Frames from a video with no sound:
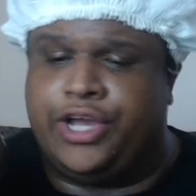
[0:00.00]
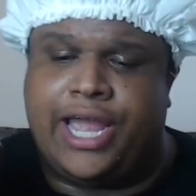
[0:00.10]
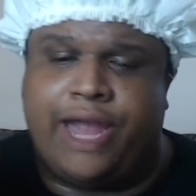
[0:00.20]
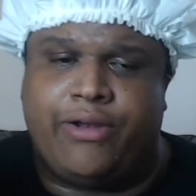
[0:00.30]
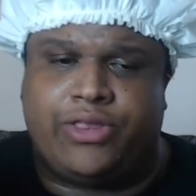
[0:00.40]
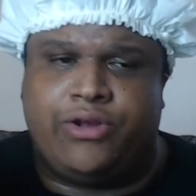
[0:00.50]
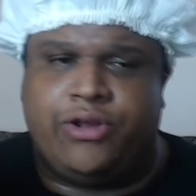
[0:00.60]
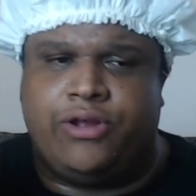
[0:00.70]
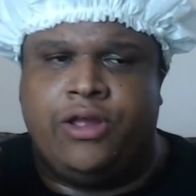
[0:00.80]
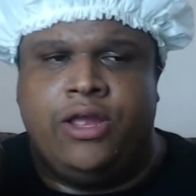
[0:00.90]
a good
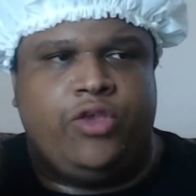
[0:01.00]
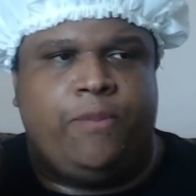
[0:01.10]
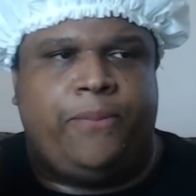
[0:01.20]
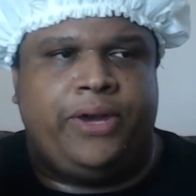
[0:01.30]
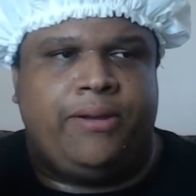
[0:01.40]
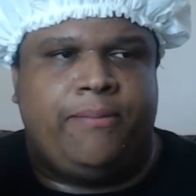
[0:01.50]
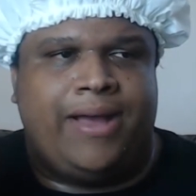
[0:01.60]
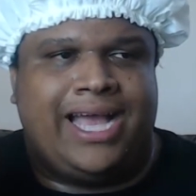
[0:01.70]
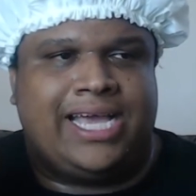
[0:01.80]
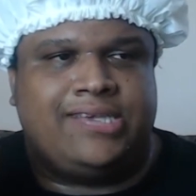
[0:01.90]
character when you put
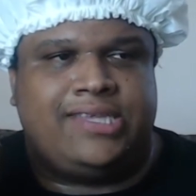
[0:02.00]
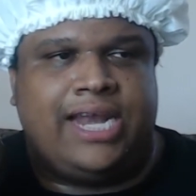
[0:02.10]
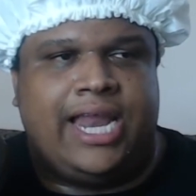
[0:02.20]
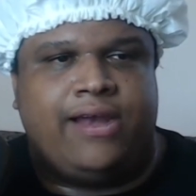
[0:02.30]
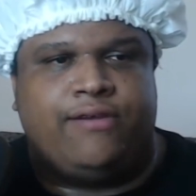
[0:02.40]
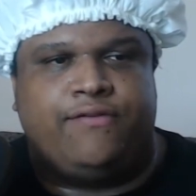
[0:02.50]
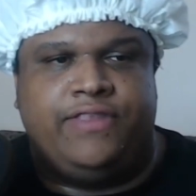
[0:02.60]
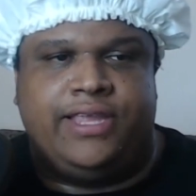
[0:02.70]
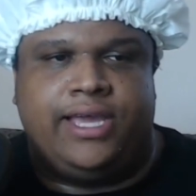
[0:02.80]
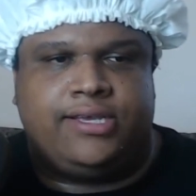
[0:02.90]
him against the light of
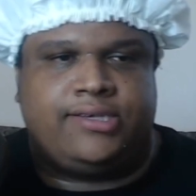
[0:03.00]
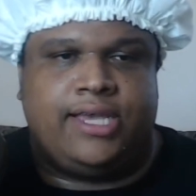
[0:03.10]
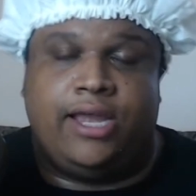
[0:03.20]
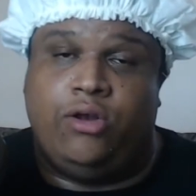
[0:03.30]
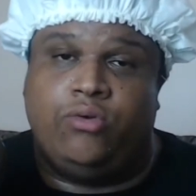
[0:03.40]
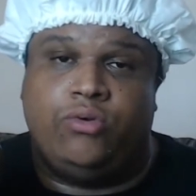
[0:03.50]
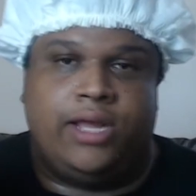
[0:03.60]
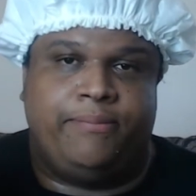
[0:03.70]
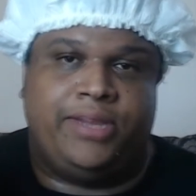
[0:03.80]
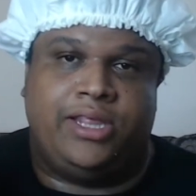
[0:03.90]
Nyx and
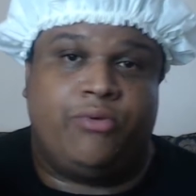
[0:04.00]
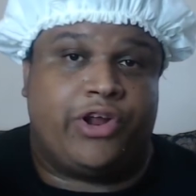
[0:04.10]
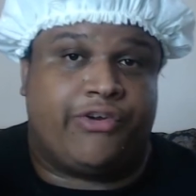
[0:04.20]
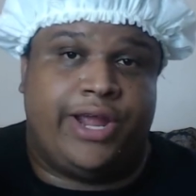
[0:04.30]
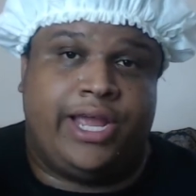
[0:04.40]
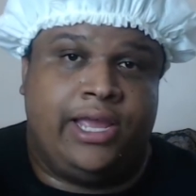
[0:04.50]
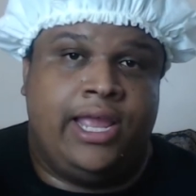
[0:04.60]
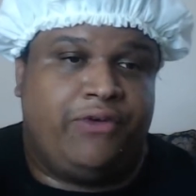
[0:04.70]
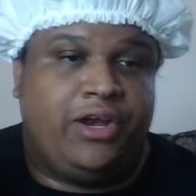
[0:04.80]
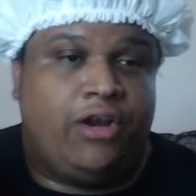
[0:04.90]
Luna. I mean, they were great.
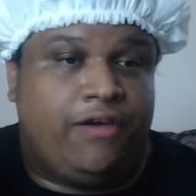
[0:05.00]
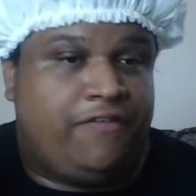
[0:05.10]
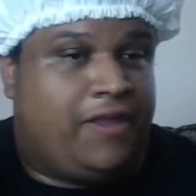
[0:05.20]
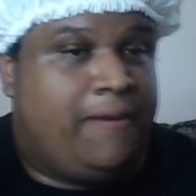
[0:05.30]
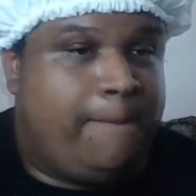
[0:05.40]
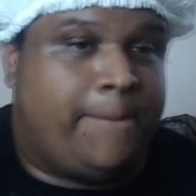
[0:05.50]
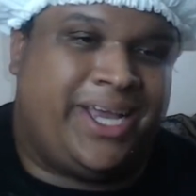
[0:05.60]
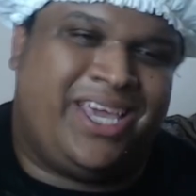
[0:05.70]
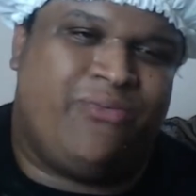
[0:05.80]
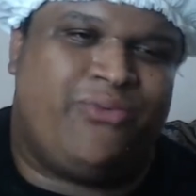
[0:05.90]
I really loved them,
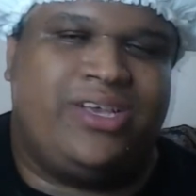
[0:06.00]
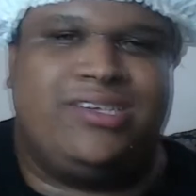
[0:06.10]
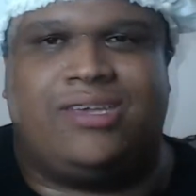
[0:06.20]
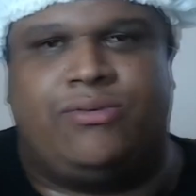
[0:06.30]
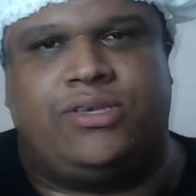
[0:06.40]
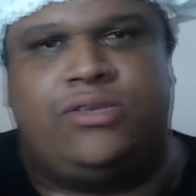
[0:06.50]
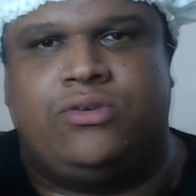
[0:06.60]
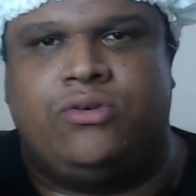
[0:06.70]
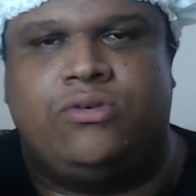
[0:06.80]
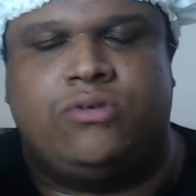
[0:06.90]
but King Regis, I
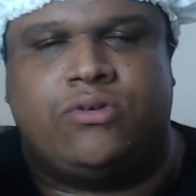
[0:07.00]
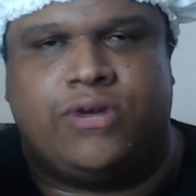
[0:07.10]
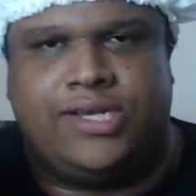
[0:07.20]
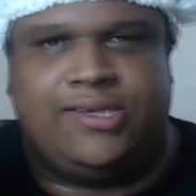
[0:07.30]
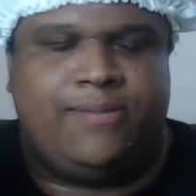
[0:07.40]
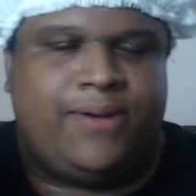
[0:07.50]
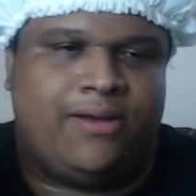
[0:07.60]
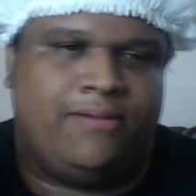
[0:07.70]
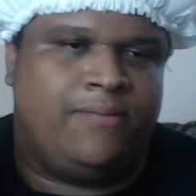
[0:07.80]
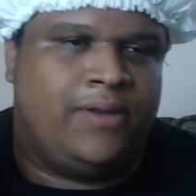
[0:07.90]
wasn't too crazy
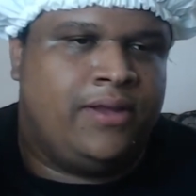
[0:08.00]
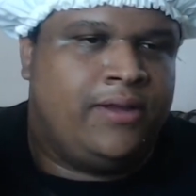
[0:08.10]
about him.